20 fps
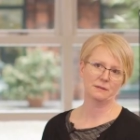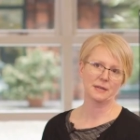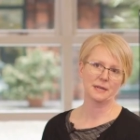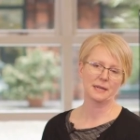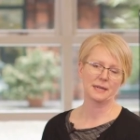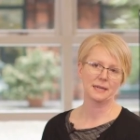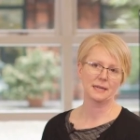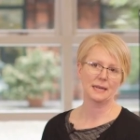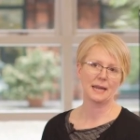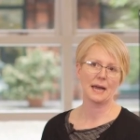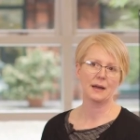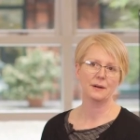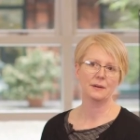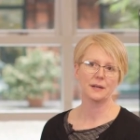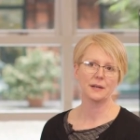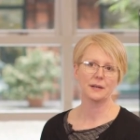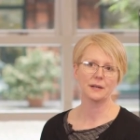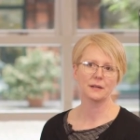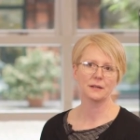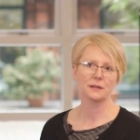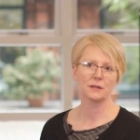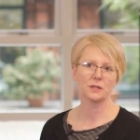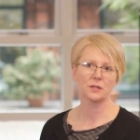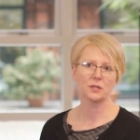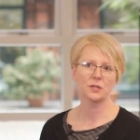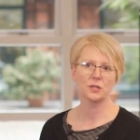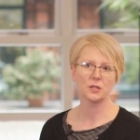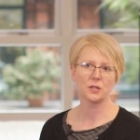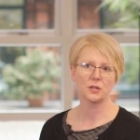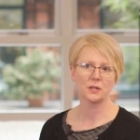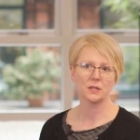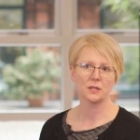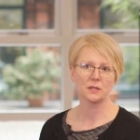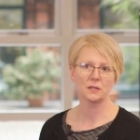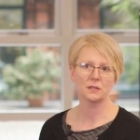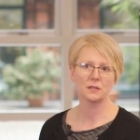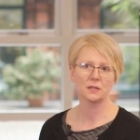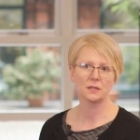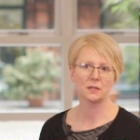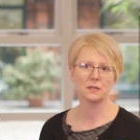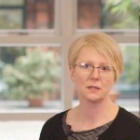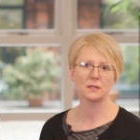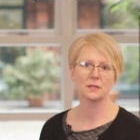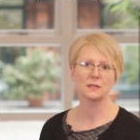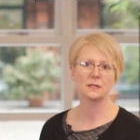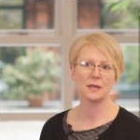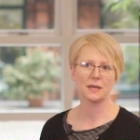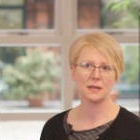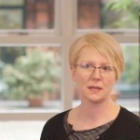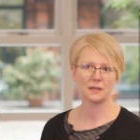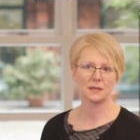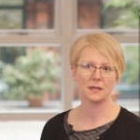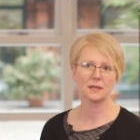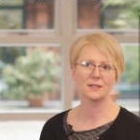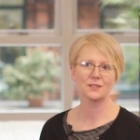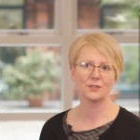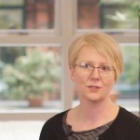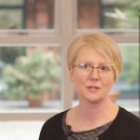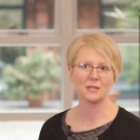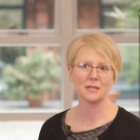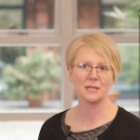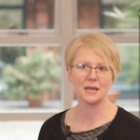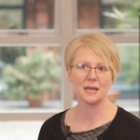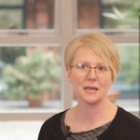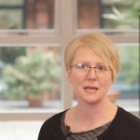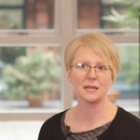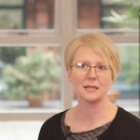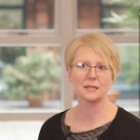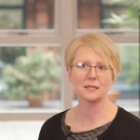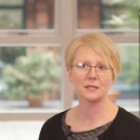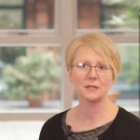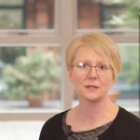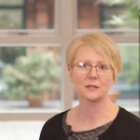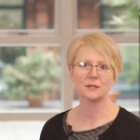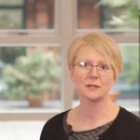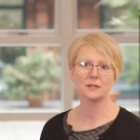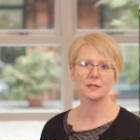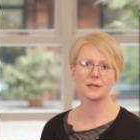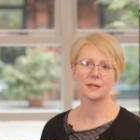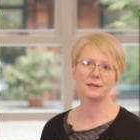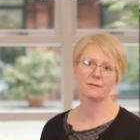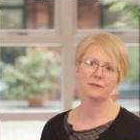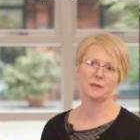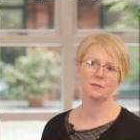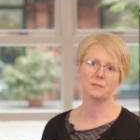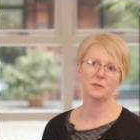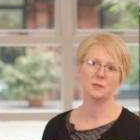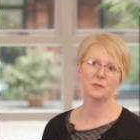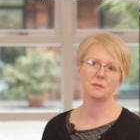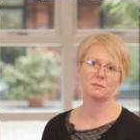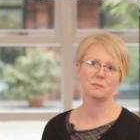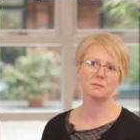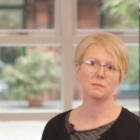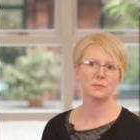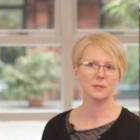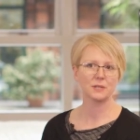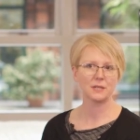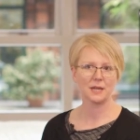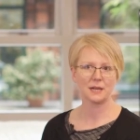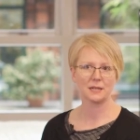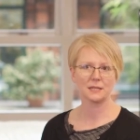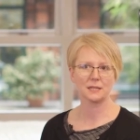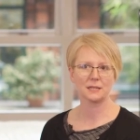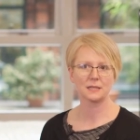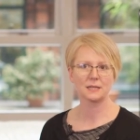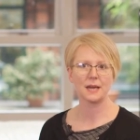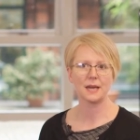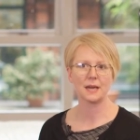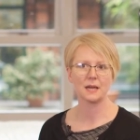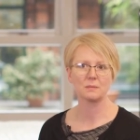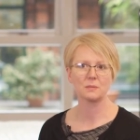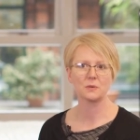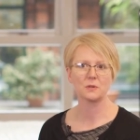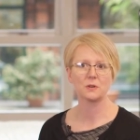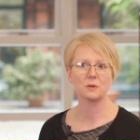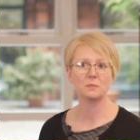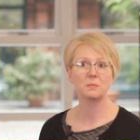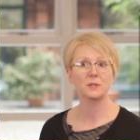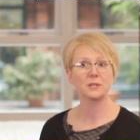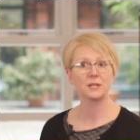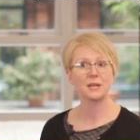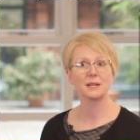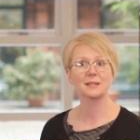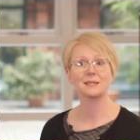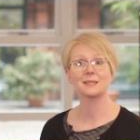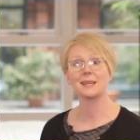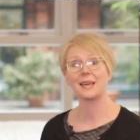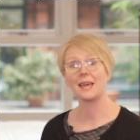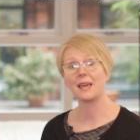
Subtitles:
really allowing the student to take their study days, to give them some protected time or a protected